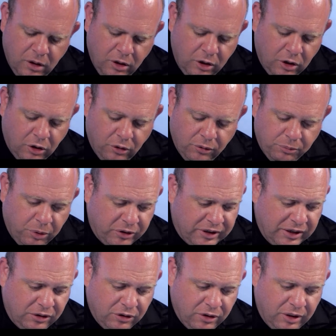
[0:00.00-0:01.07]

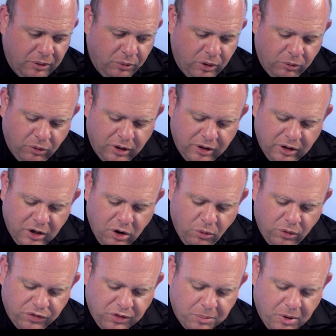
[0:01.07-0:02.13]
Particularly we want to know
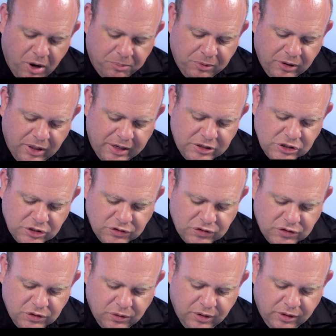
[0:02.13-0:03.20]
what the population's
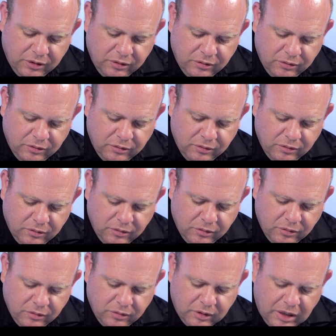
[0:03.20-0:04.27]
doing
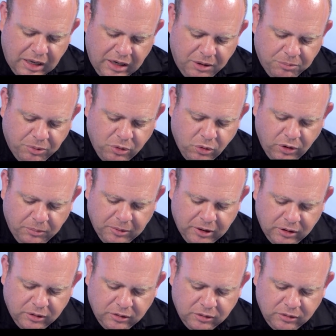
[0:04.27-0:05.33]
and employment.